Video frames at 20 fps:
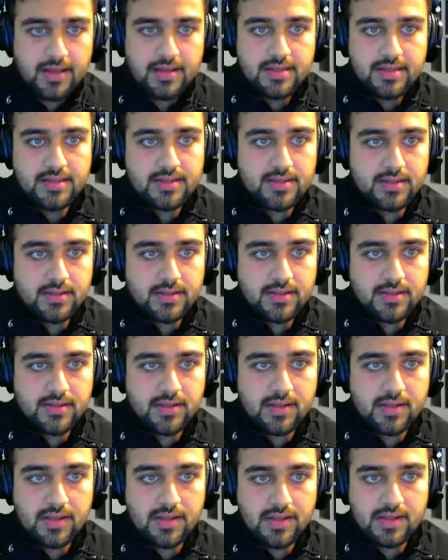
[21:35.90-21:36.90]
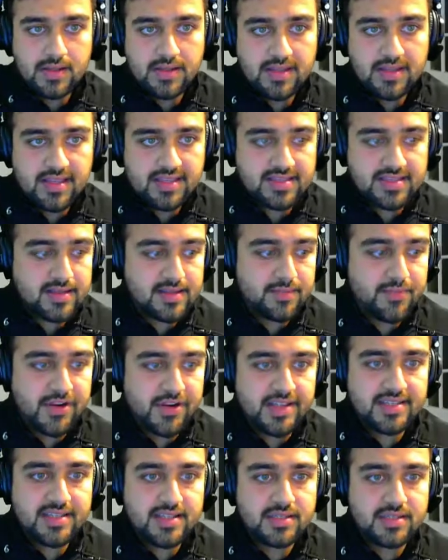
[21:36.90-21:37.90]
So this
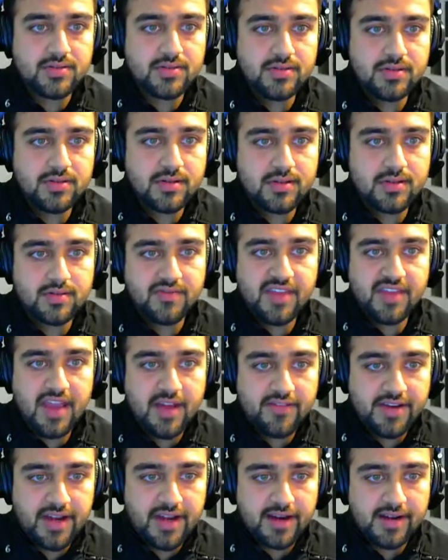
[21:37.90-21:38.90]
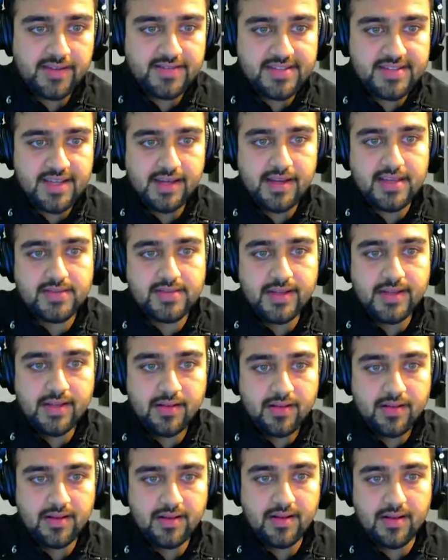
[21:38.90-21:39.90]
brings us to, we have a negative sign as well,
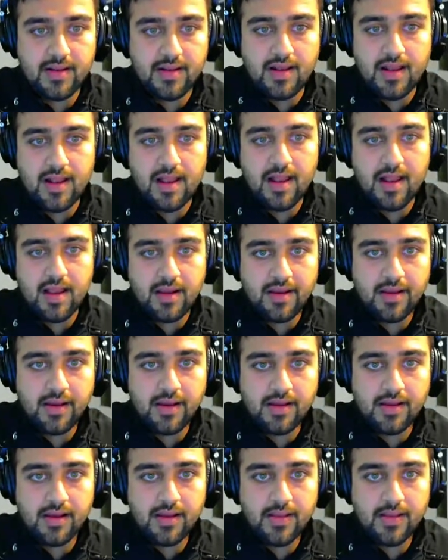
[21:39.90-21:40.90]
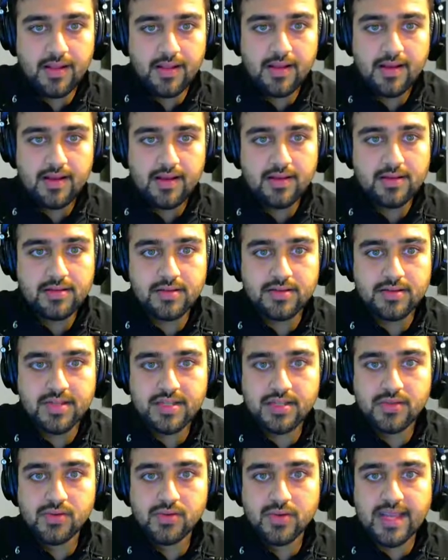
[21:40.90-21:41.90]
eta. So
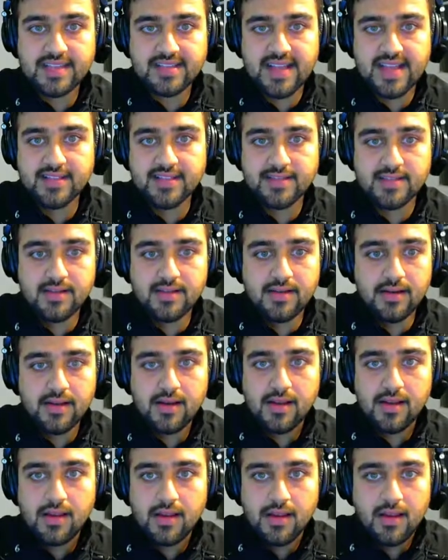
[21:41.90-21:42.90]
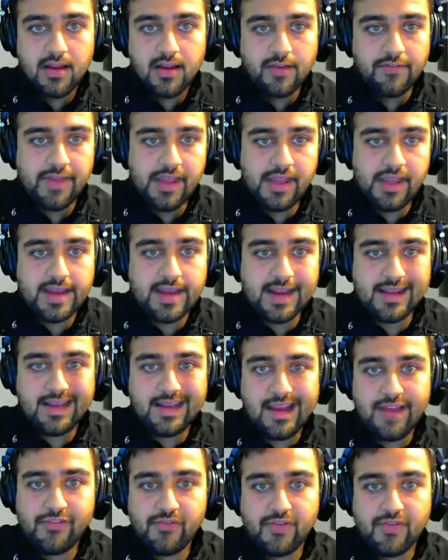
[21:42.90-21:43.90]
this 2 gets cancelled. We get
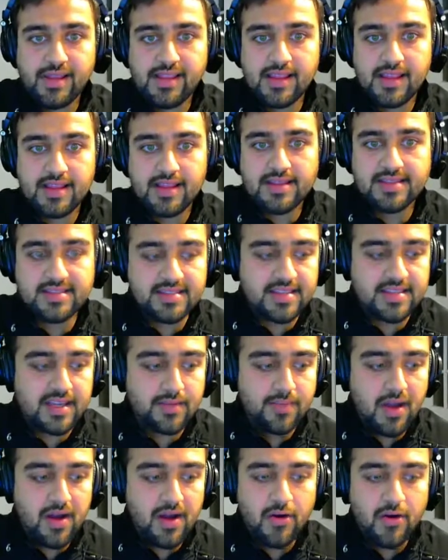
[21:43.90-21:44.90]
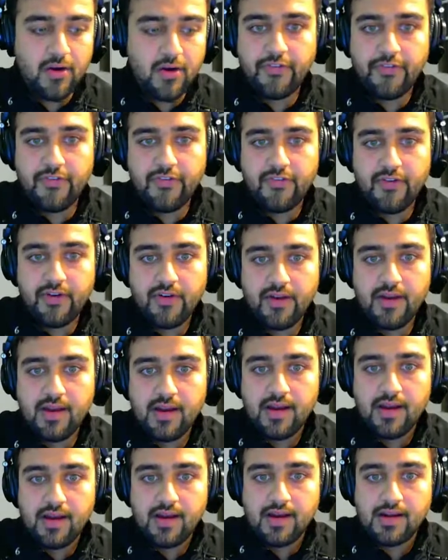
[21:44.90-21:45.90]
left with sigma of
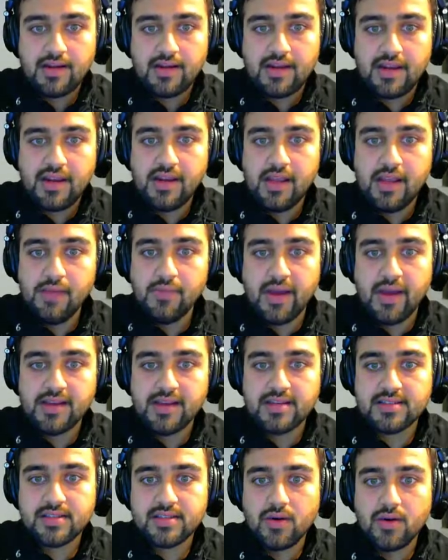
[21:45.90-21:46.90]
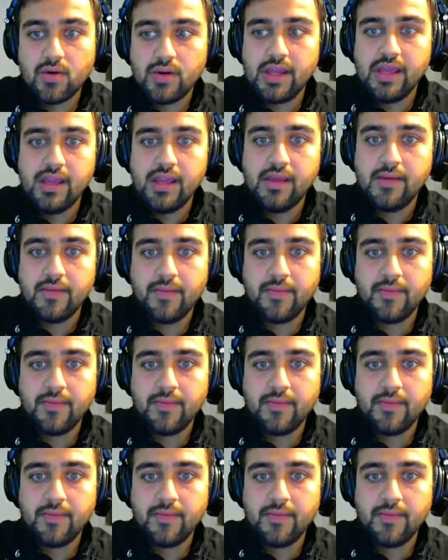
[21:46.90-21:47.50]
TD minus OD,